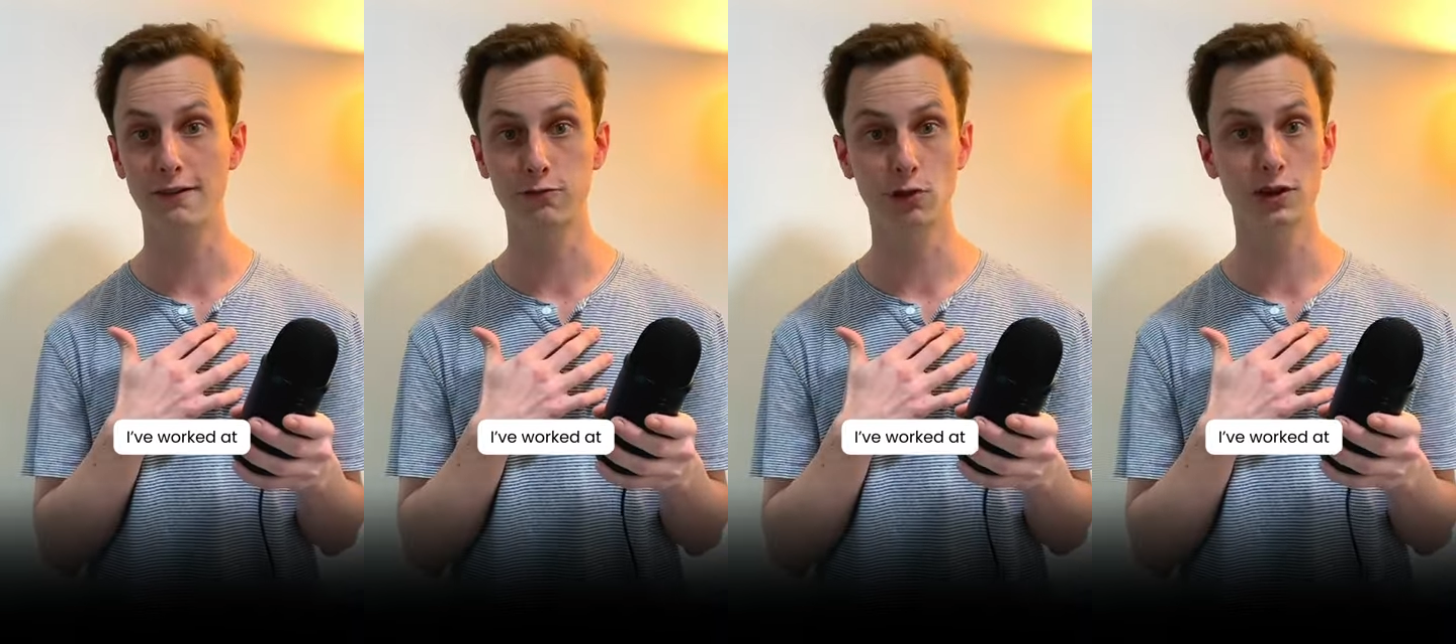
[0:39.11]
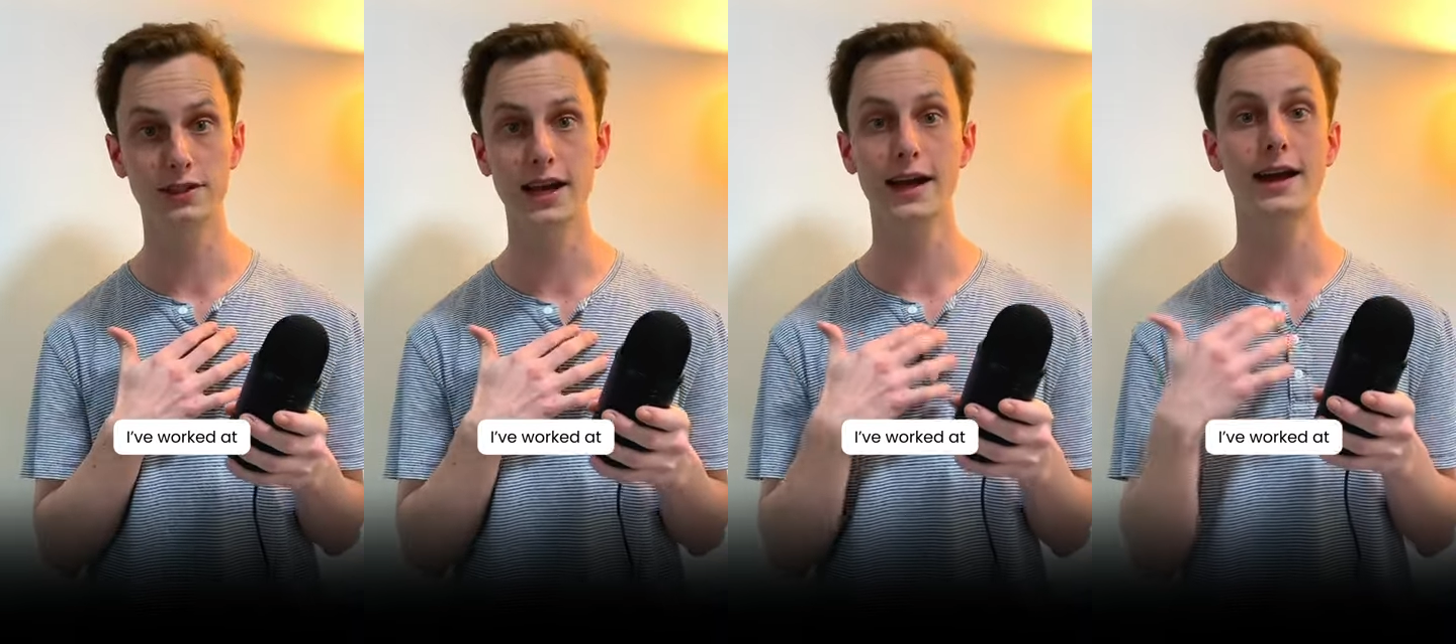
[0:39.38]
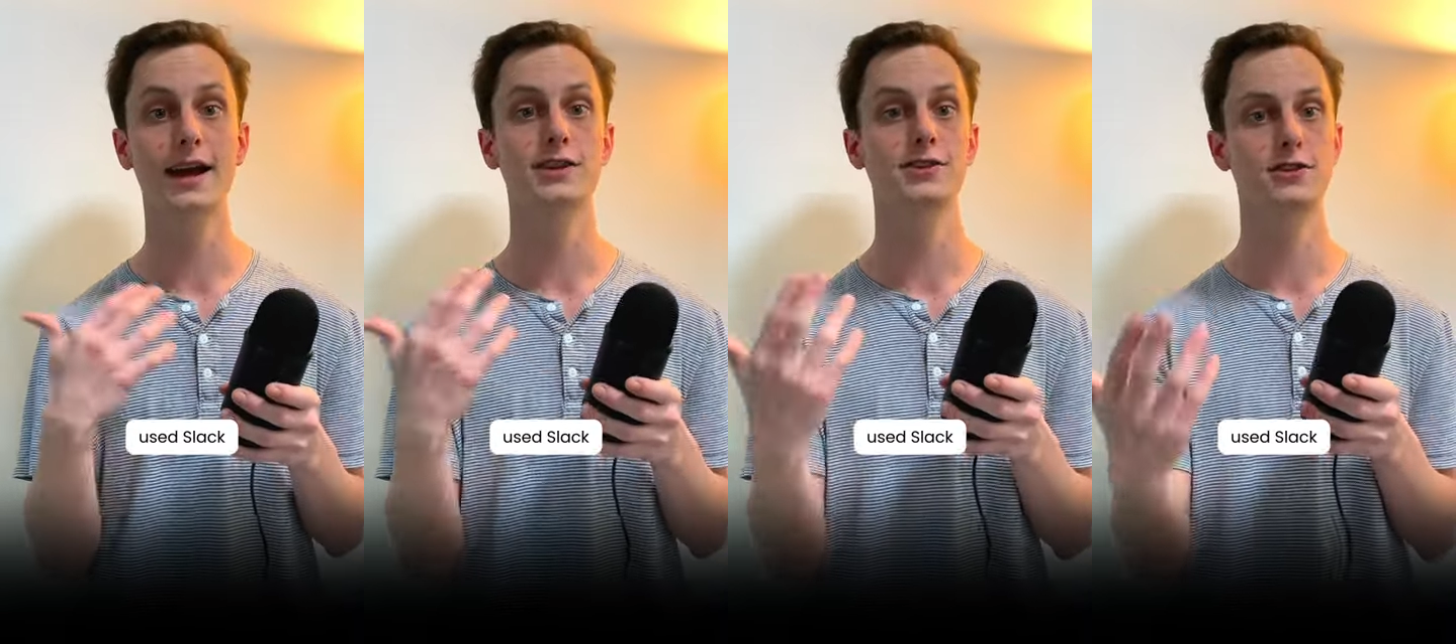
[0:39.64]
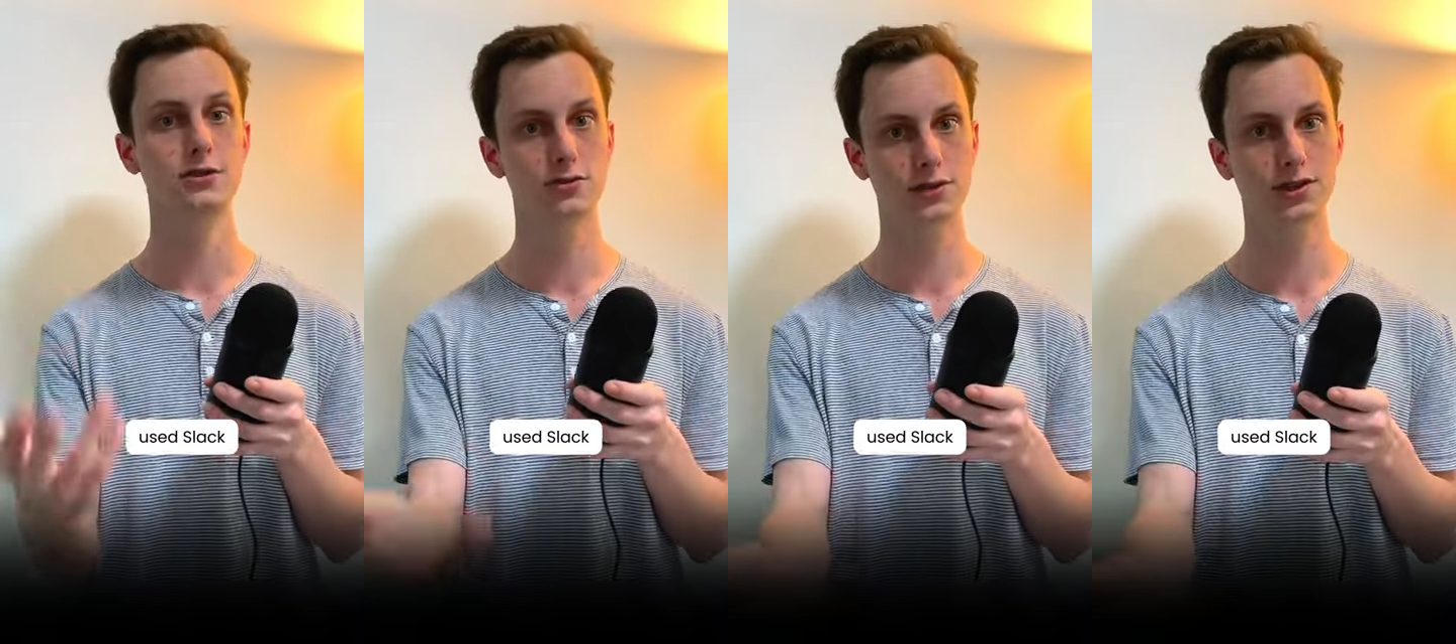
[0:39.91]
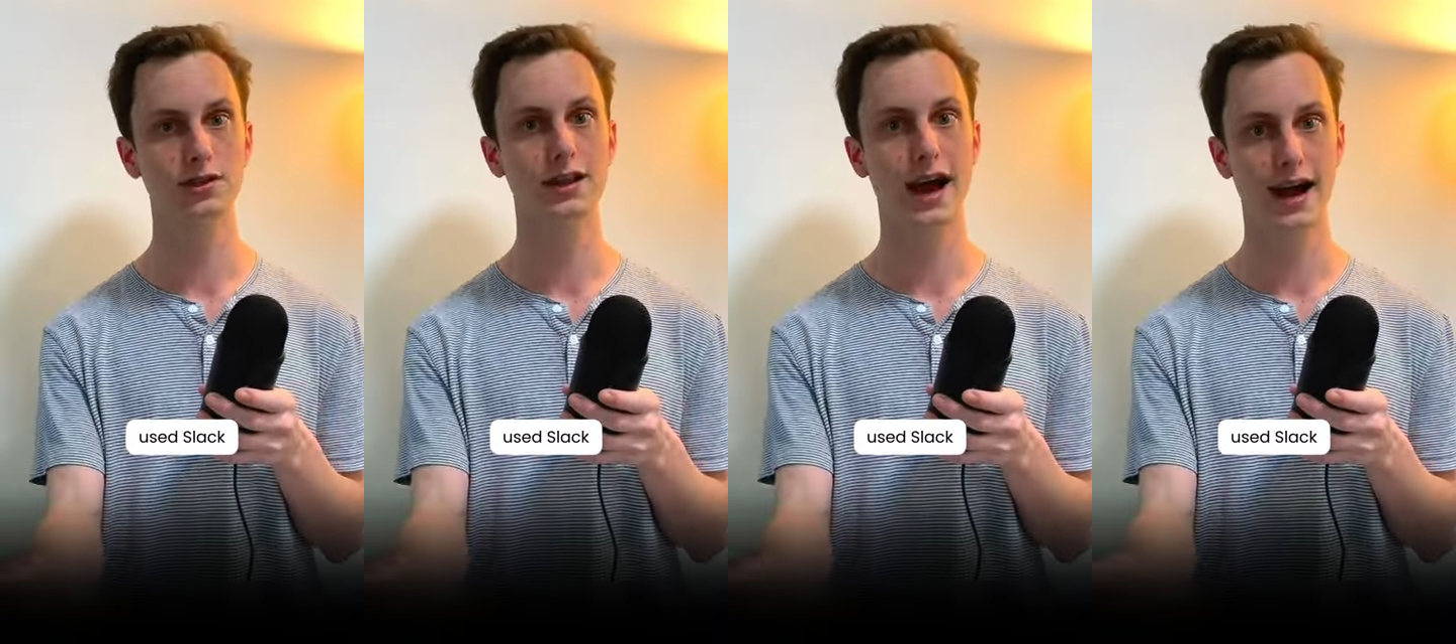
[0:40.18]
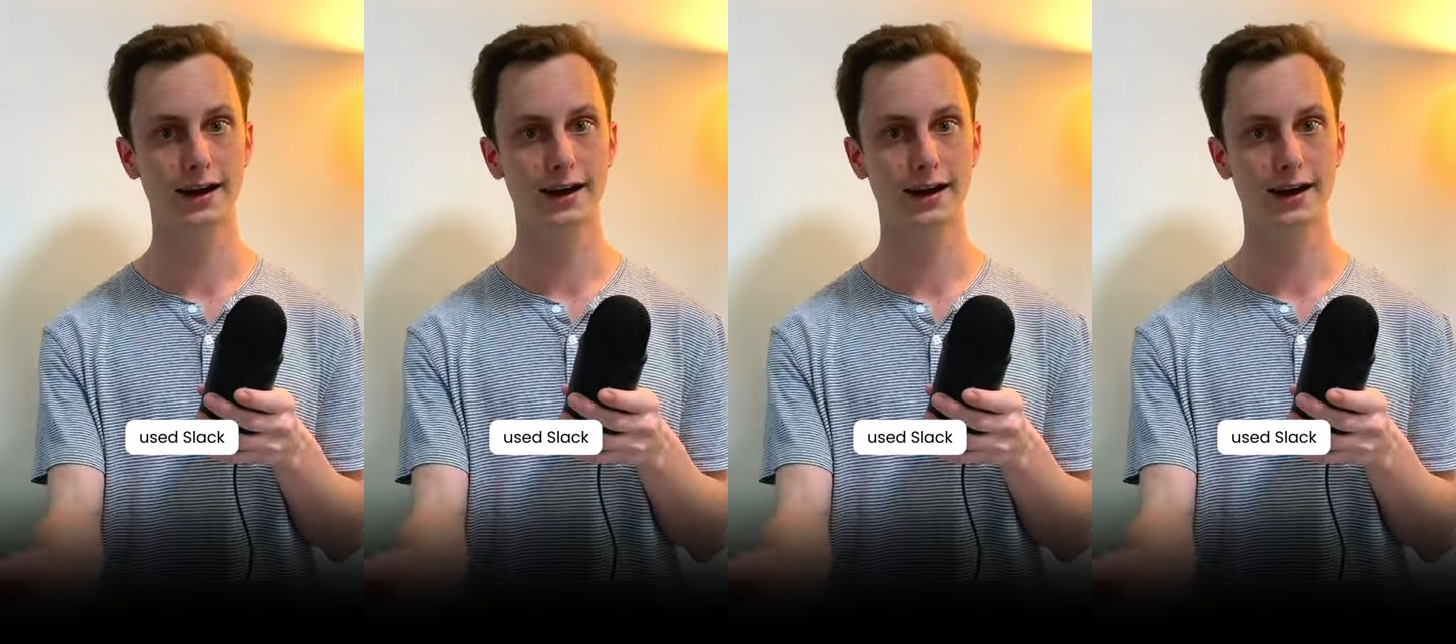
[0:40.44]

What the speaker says: I've worked at has used Slack.